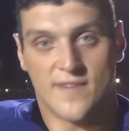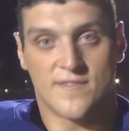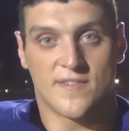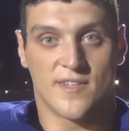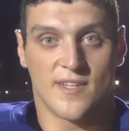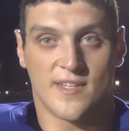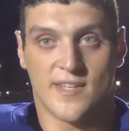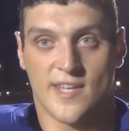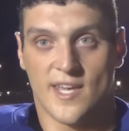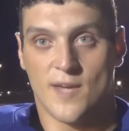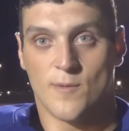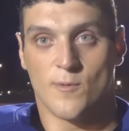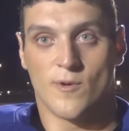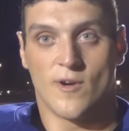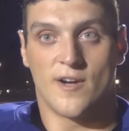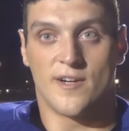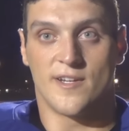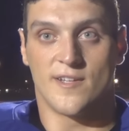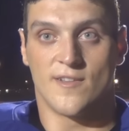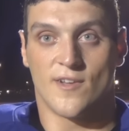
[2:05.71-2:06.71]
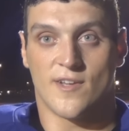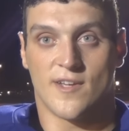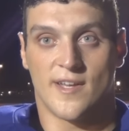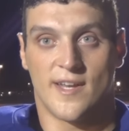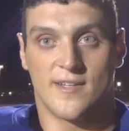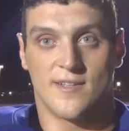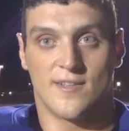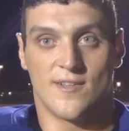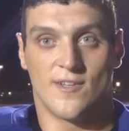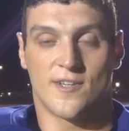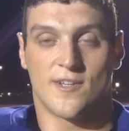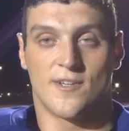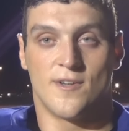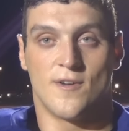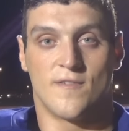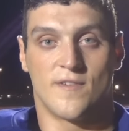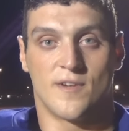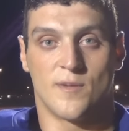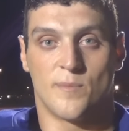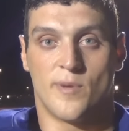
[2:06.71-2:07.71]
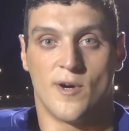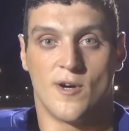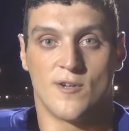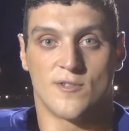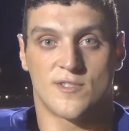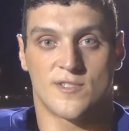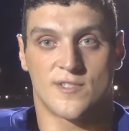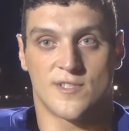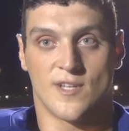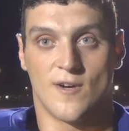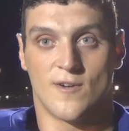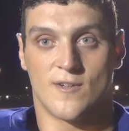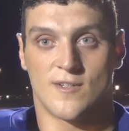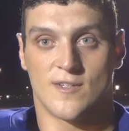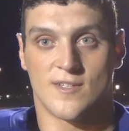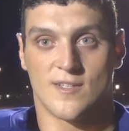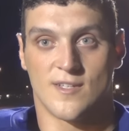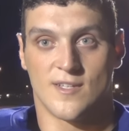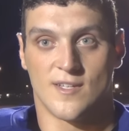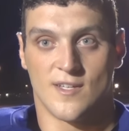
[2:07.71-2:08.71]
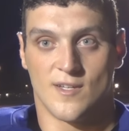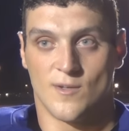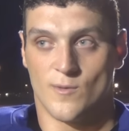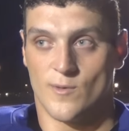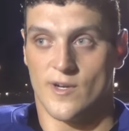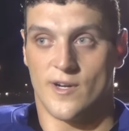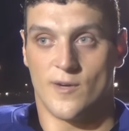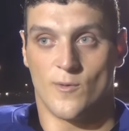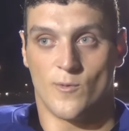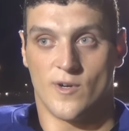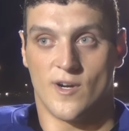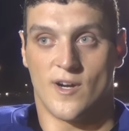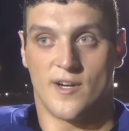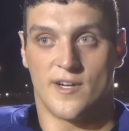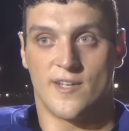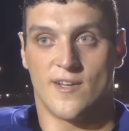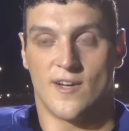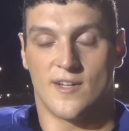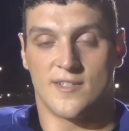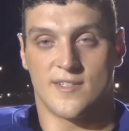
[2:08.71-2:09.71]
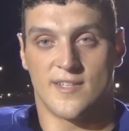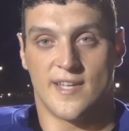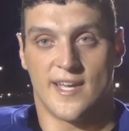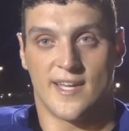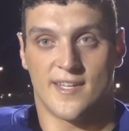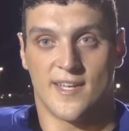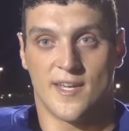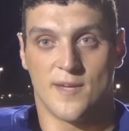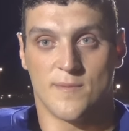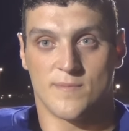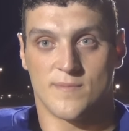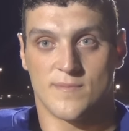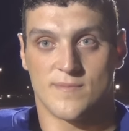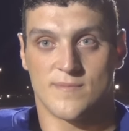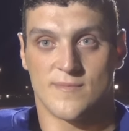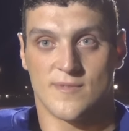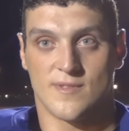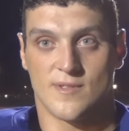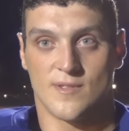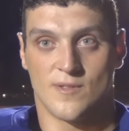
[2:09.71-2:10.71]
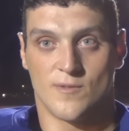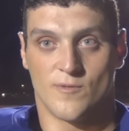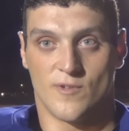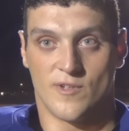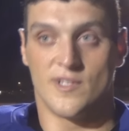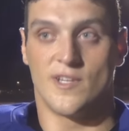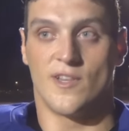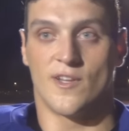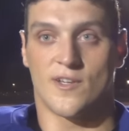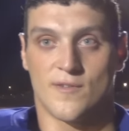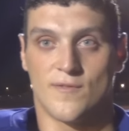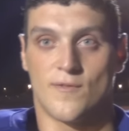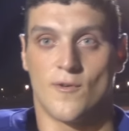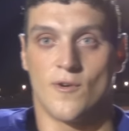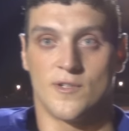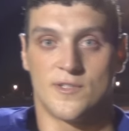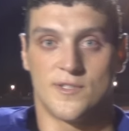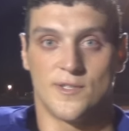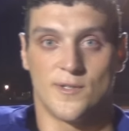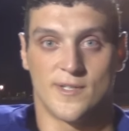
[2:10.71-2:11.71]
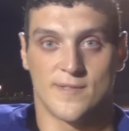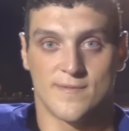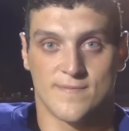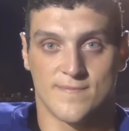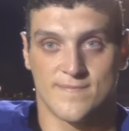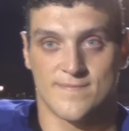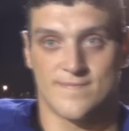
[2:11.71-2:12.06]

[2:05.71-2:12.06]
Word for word: after the game, we're already looking looking over to post. So we're we're already on to that game. Really right. Looking forward to it.